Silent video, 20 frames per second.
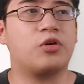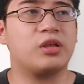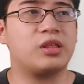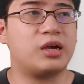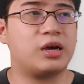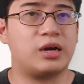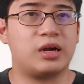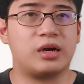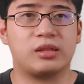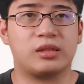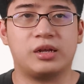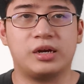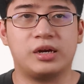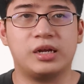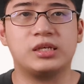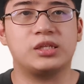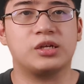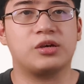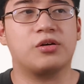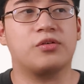
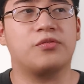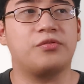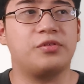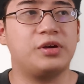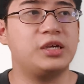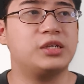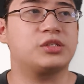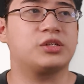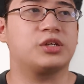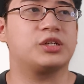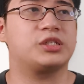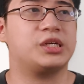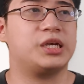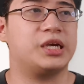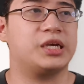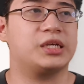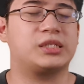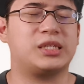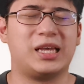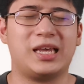characteristic of research
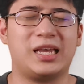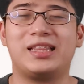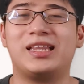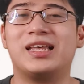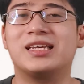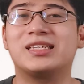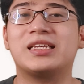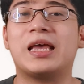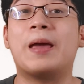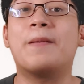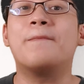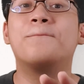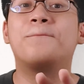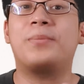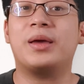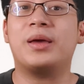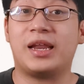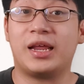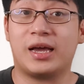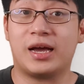is it is
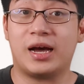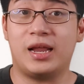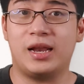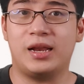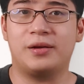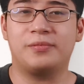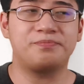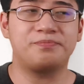empirical.